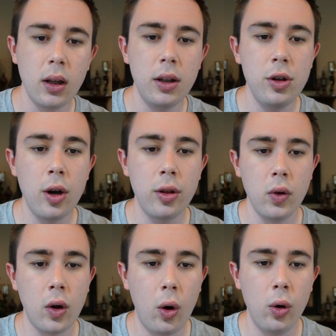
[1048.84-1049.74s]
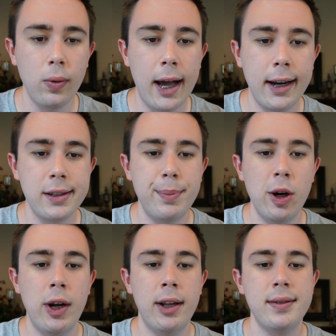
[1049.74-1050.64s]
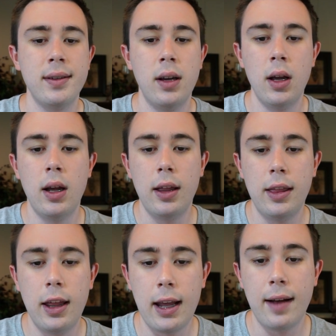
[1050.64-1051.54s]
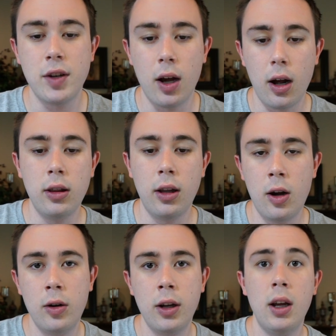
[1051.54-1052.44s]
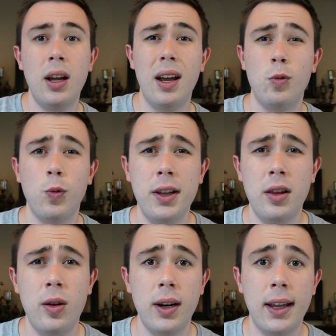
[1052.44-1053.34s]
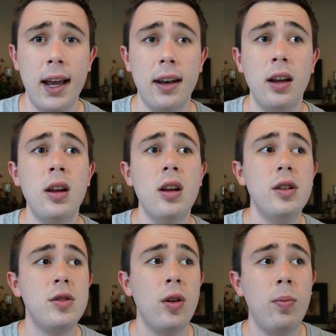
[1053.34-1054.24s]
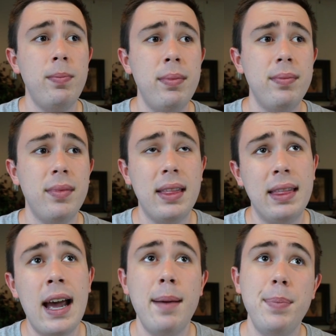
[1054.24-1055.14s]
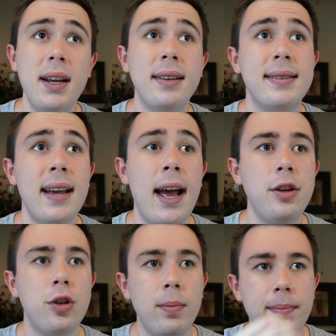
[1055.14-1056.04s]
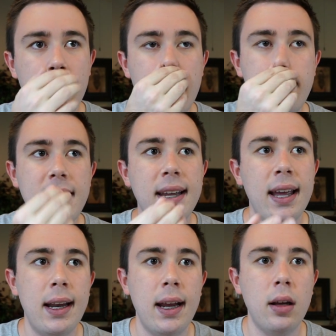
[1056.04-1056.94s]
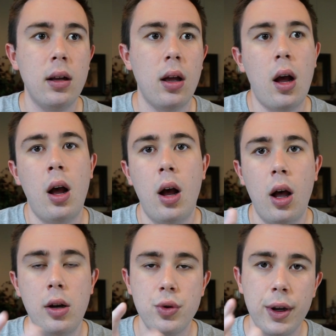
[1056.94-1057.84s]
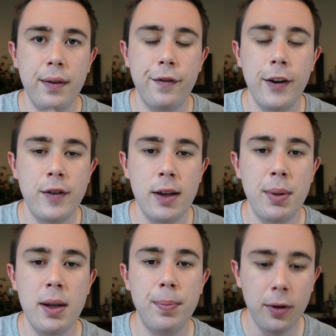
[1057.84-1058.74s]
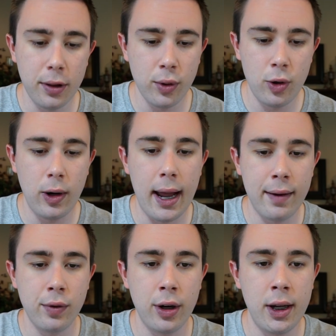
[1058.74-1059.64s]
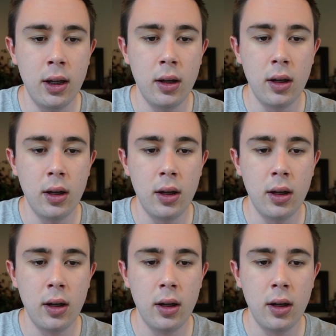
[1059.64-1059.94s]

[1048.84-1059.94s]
You go through the whole ride experience, then they have to unload and reload again. So that being said, you're maybe getting 150 people through every